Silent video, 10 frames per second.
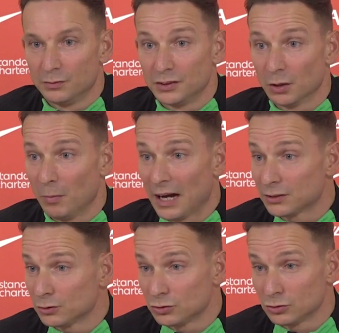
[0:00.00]
Vitor
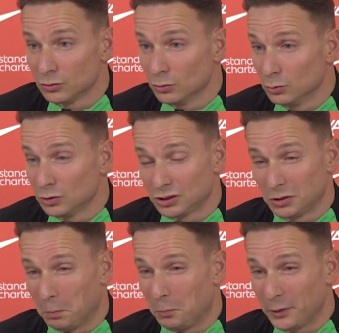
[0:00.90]
Matos,
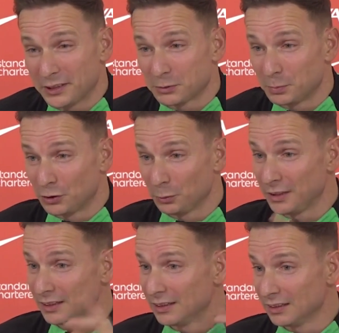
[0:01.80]
who's the bridge
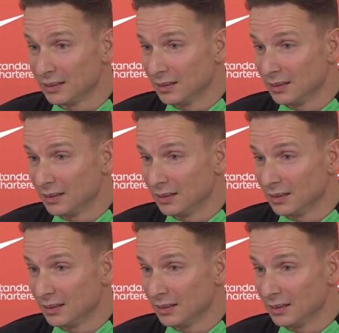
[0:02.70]
between